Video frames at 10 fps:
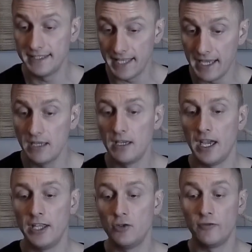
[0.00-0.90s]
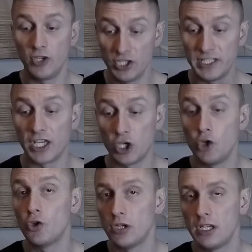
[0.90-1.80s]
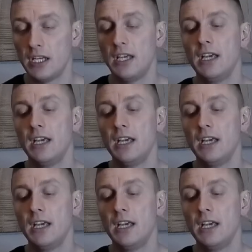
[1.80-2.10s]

there, and you're very secured,